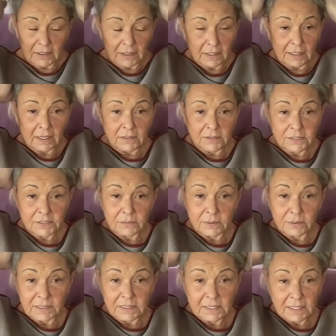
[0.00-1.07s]
I I also
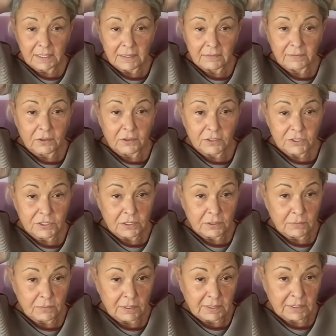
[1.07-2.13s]
want to say, of course, you
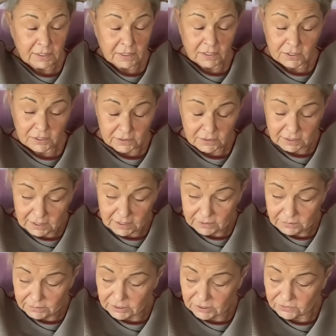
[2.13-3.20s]
don't want to hurt
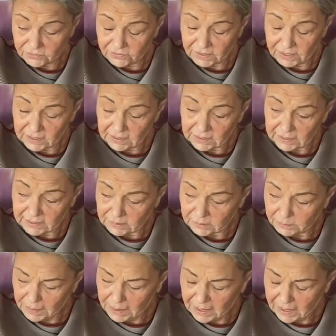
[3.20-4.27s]
anyone's
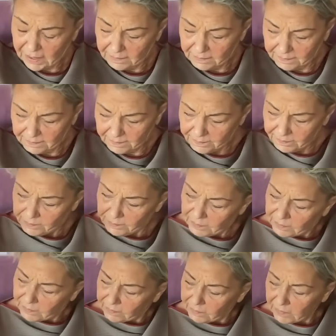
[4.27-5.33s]
feelings, but
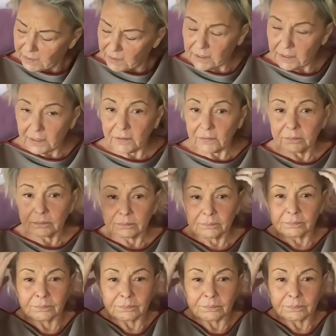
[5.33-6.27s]
you know,